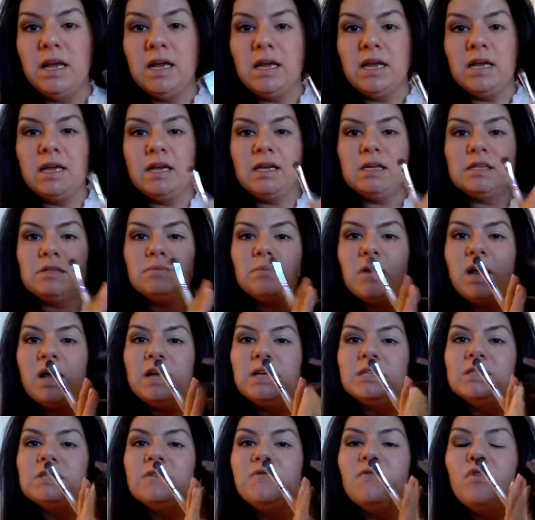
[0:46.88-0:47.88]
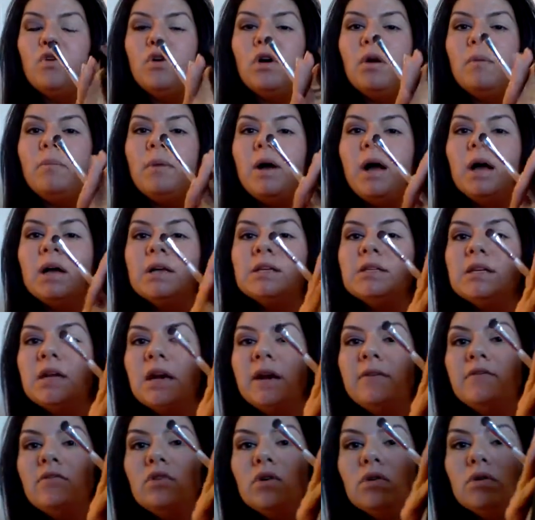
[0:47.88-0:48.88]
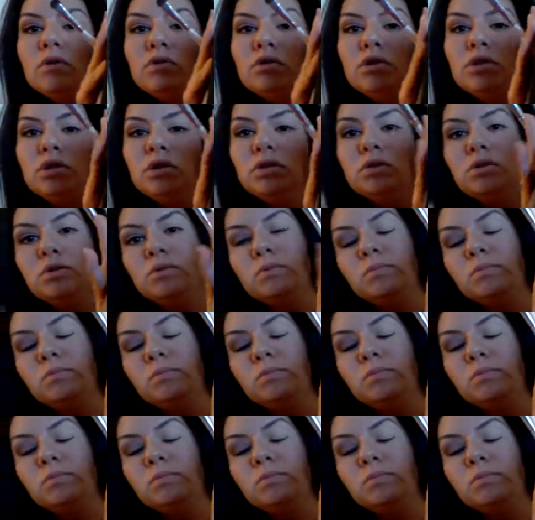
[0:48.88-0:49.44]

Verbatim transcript: is my Sephora box that I've told you